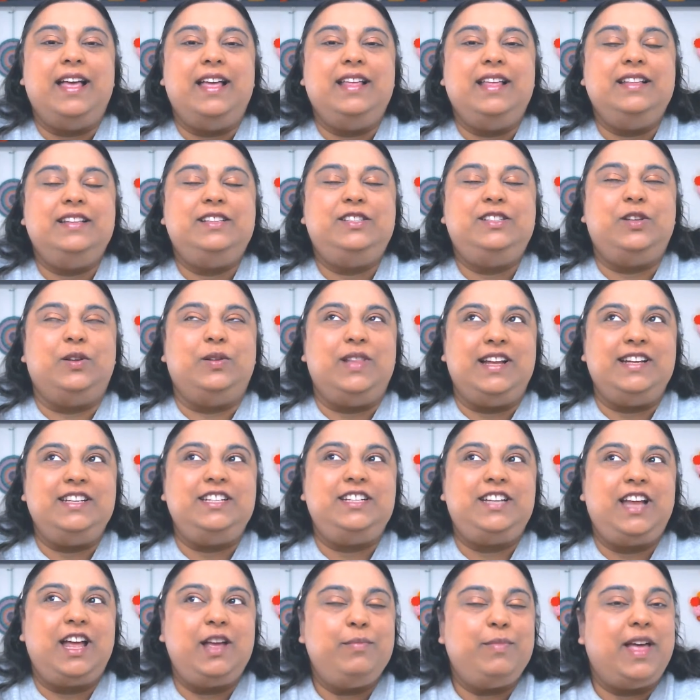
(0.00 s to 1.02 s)
So
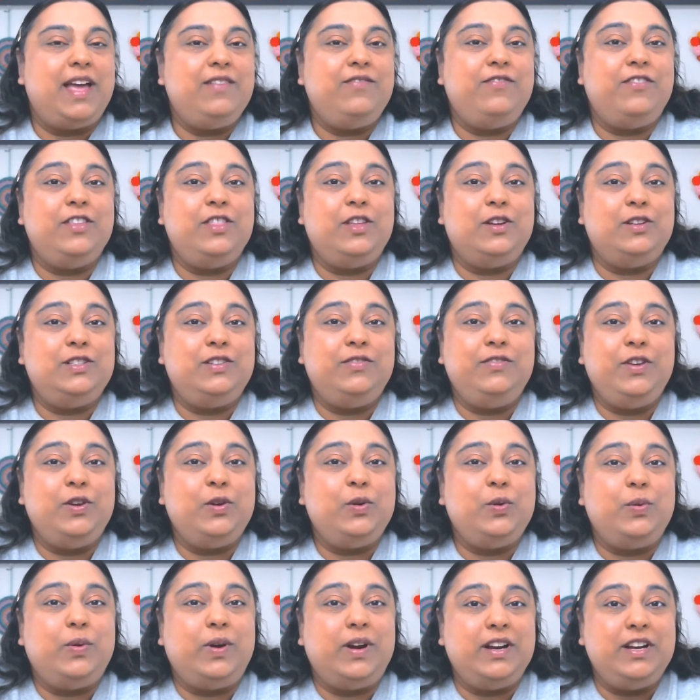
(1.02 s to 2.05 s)
Lunchtime Live, for those of
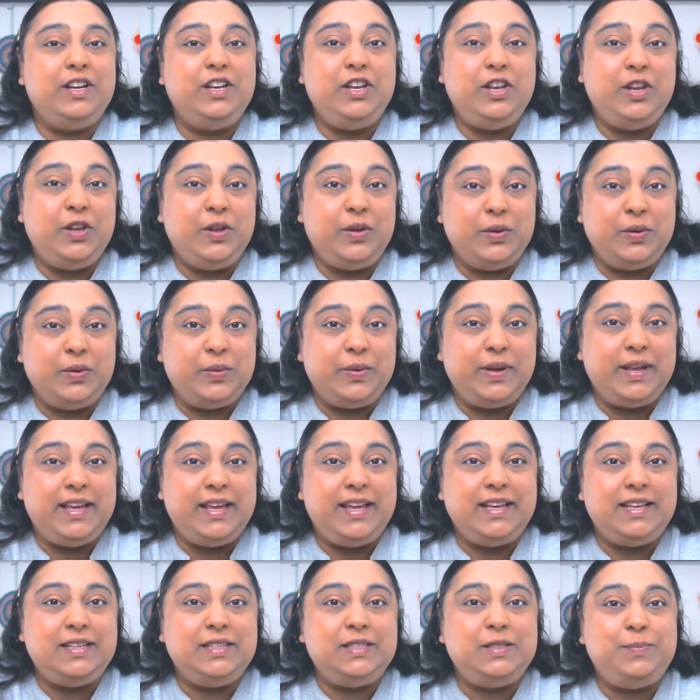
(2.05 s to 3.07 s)
you who are new,
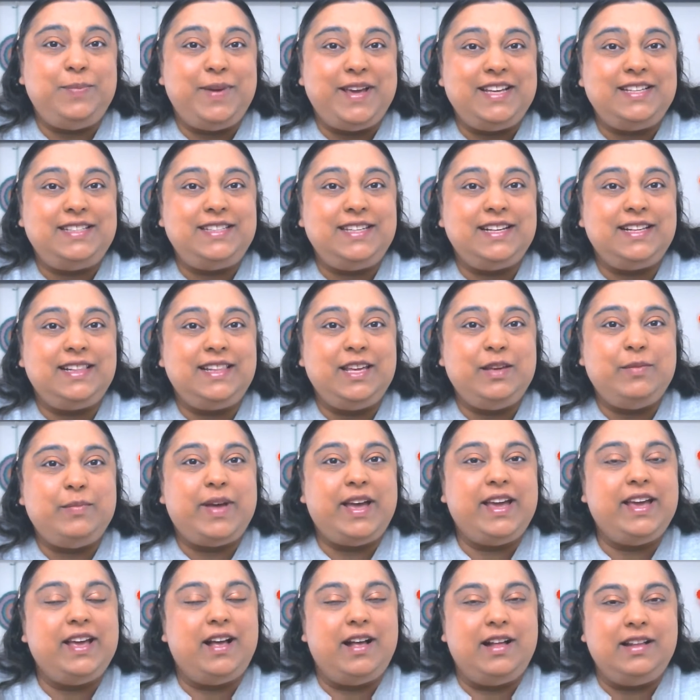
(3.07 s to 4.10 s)
is basically
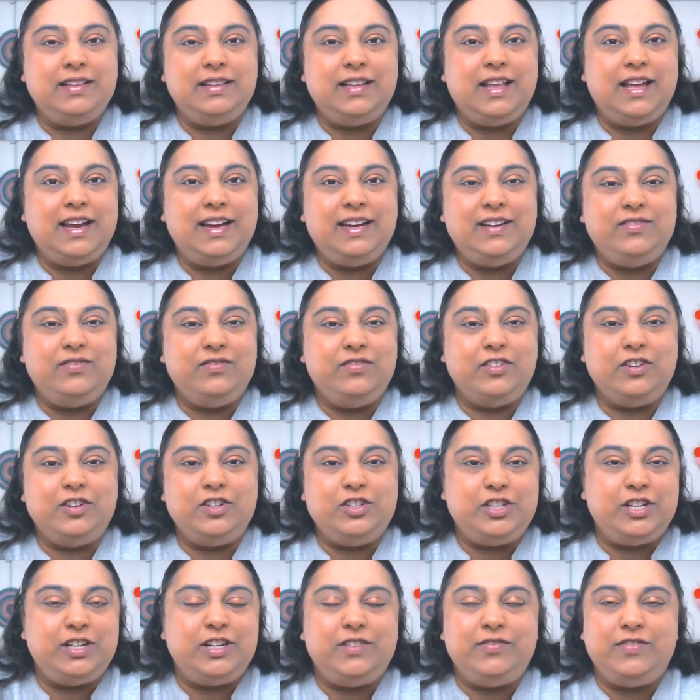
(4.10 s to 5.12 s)
my online
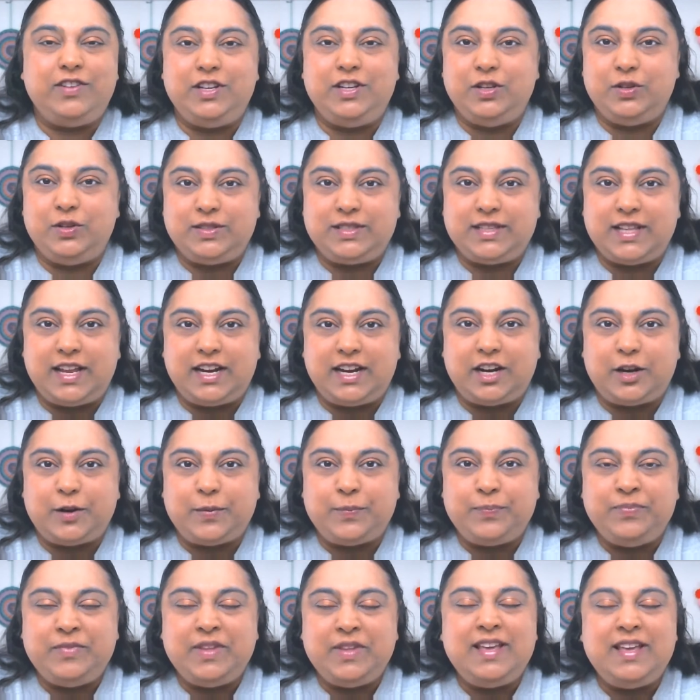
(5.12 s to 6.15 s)
version of a newsletter.
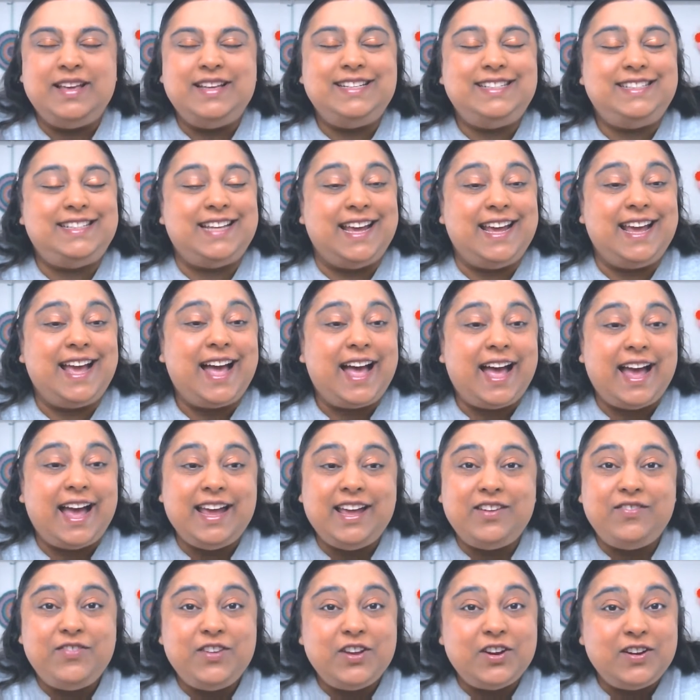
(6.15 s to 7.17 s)
Say hi
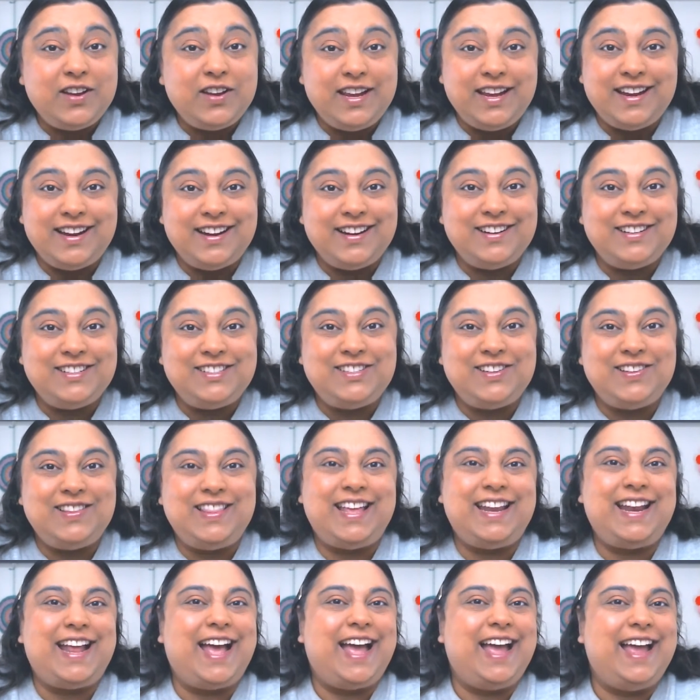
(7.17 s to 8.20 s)
if you're here so
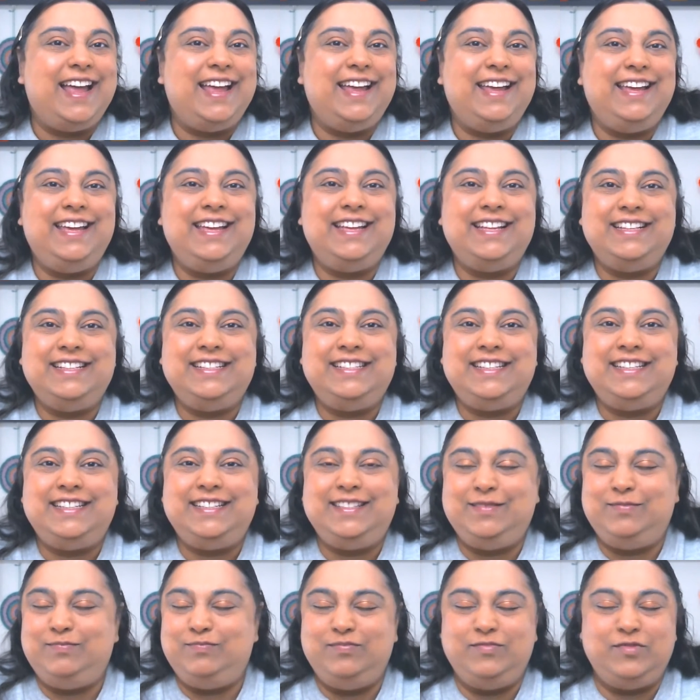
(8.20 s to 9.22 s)
that I can
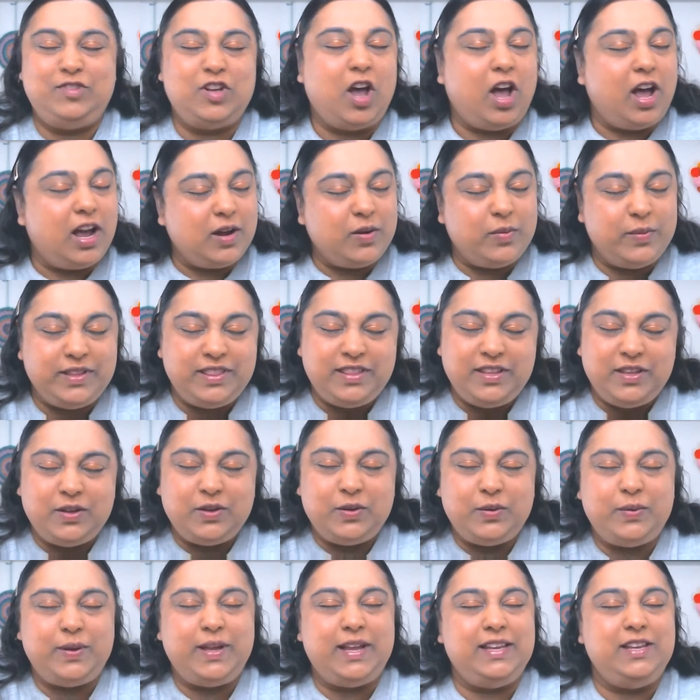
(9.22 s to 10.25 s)
talk with
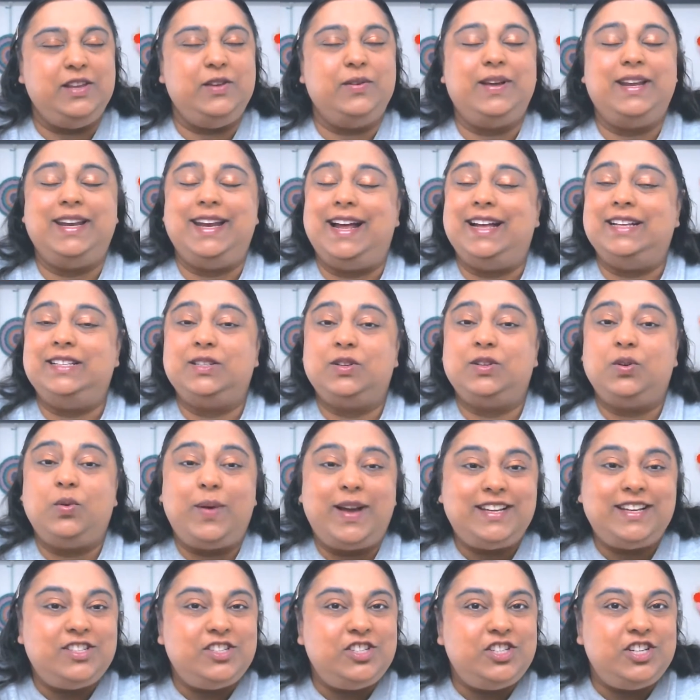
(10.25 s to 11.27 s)
you and you can ask
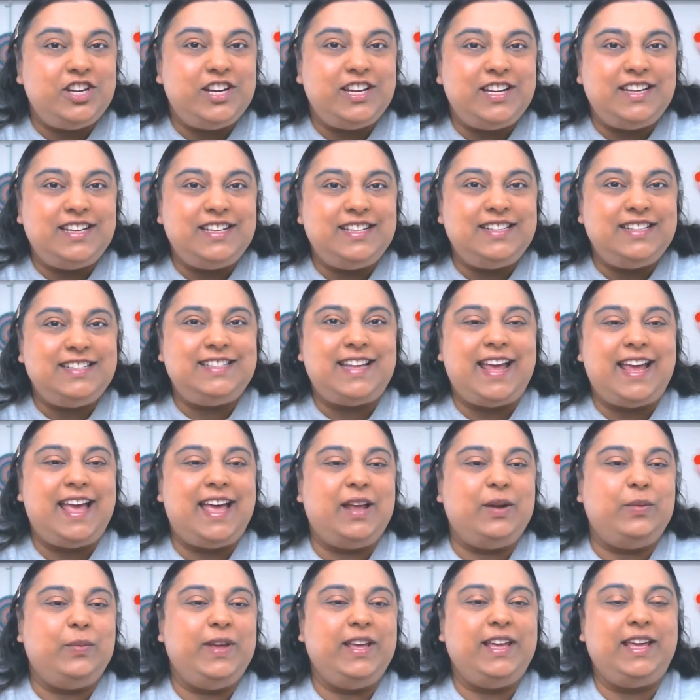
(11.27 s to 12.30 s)
questions
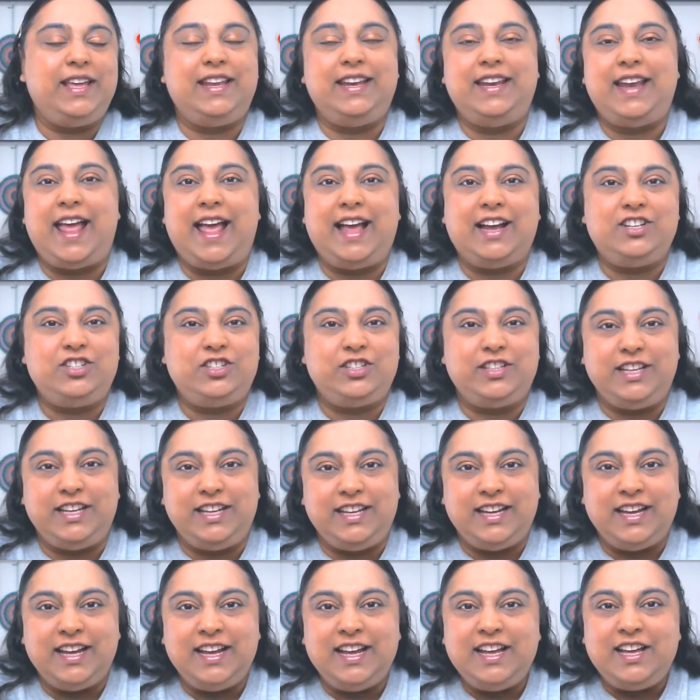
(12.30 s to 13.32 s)
and we can
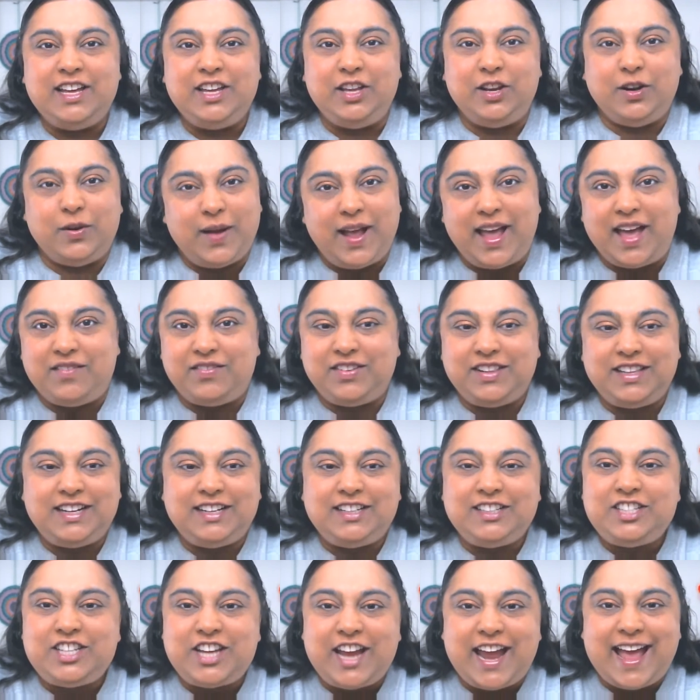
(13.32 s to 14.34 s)
actually, have a
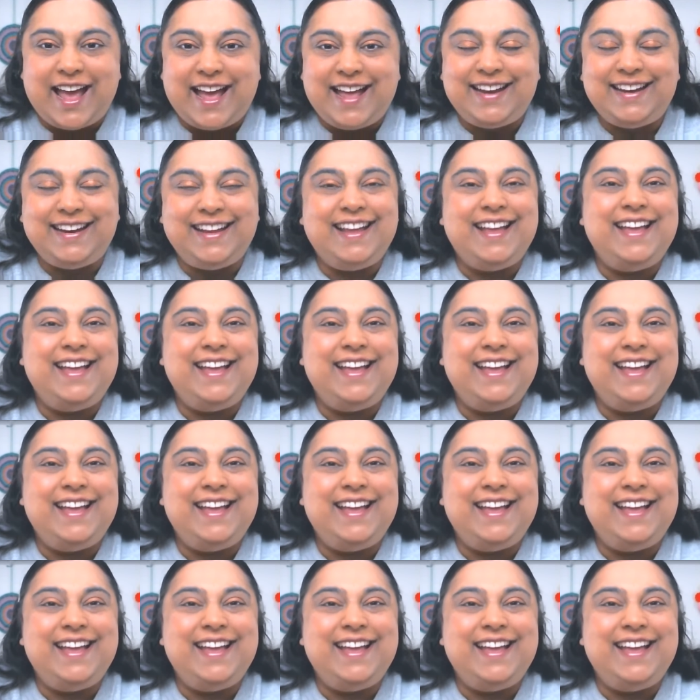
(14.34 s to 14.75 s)
little chat.